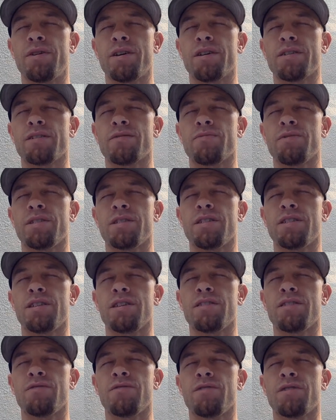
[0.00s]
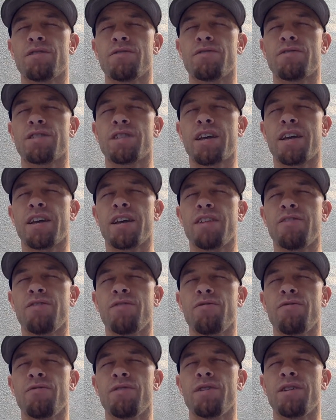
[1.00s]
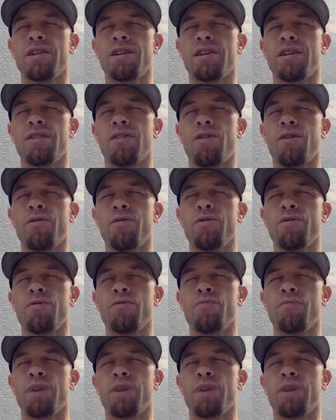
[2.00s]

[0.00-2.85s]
as we seek to understand you and know you